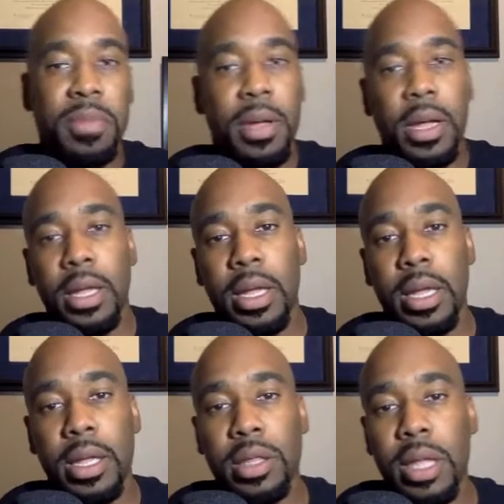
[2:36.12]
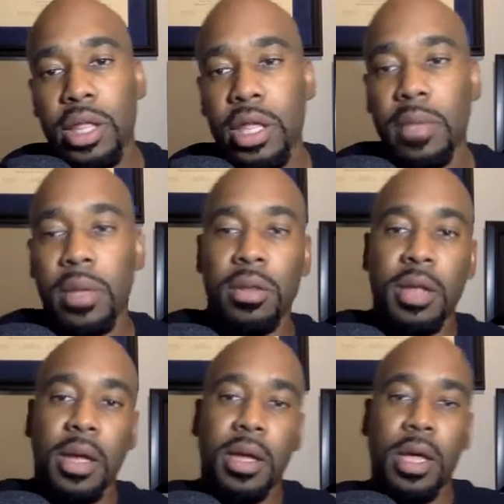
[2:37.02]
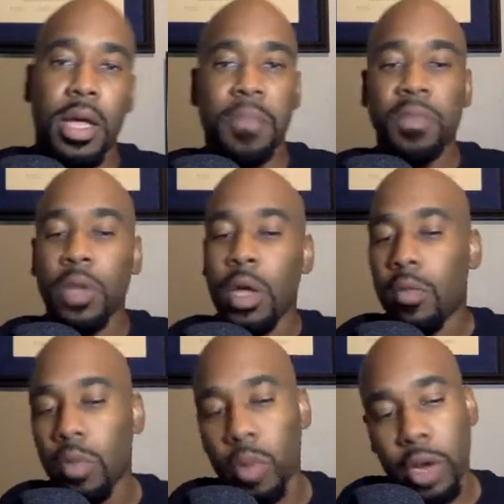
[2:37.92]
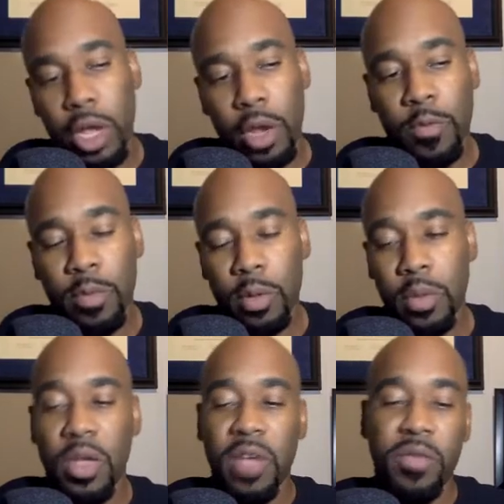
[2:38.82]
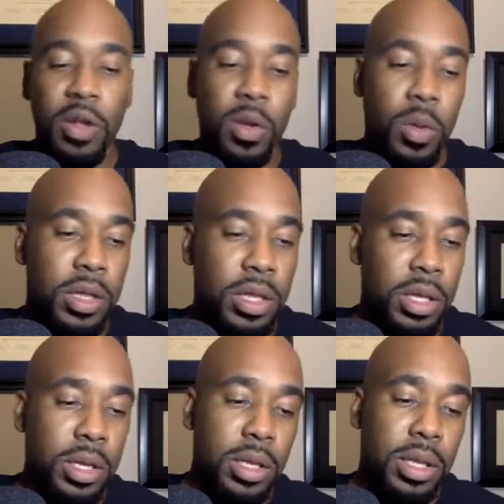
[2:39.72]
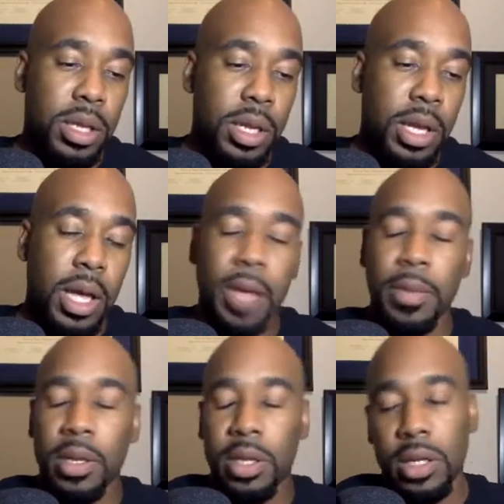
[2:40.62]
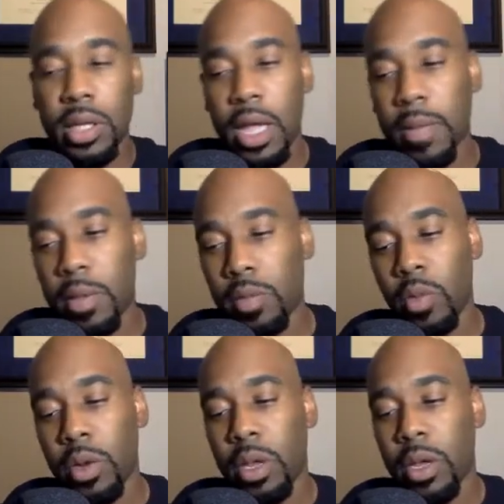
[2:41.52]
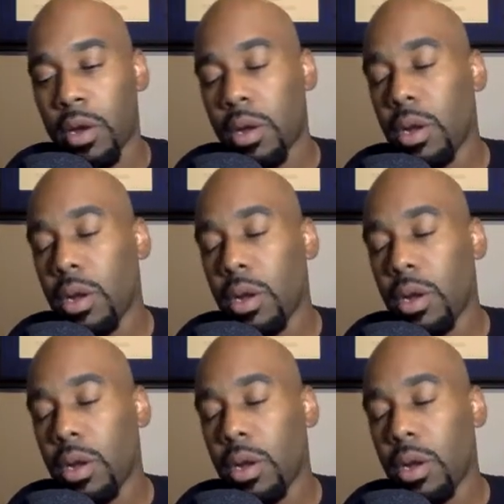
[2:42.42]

Podcast at gmail.com. We want to hear from you if you have any questions, any comments, any statements. We want to hear.